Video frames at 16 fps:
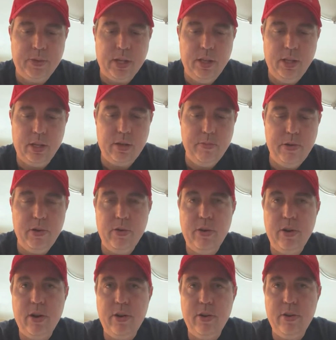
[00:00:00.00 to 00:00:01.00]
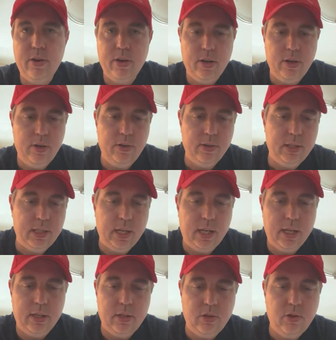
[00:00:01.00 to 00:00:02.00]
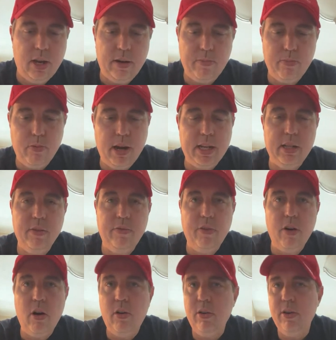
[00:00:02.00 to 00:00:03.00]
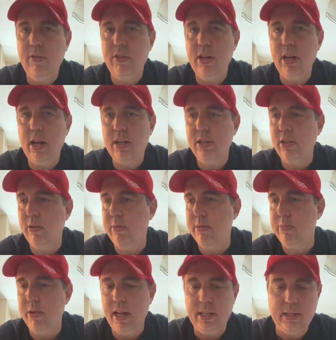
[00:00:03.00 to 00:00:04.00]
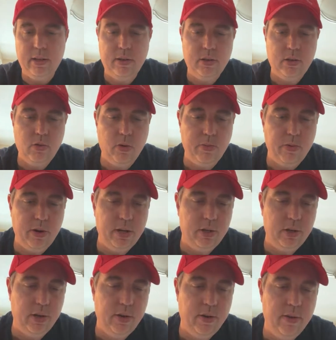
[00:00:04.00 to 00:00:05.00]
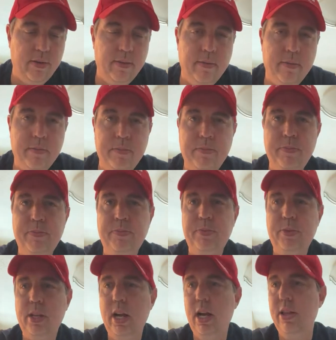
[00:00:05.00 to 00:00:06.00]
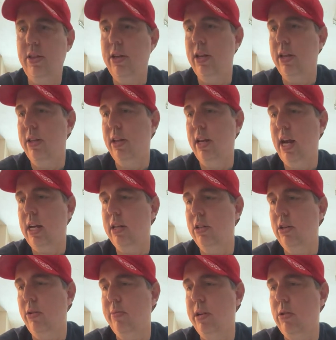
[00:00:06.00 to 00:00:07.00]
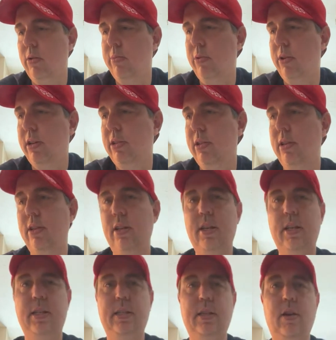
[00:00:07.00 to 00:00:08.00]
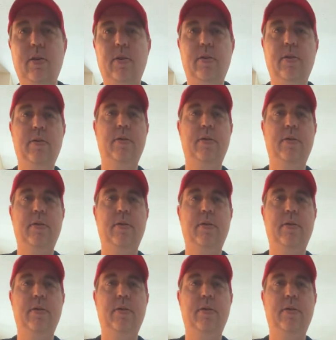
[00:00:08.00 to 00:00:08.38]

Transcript: the computer nerd, who's trying to break the vault of the Nakatomi Plaza Corporation, the Nakatomi Corporation. So...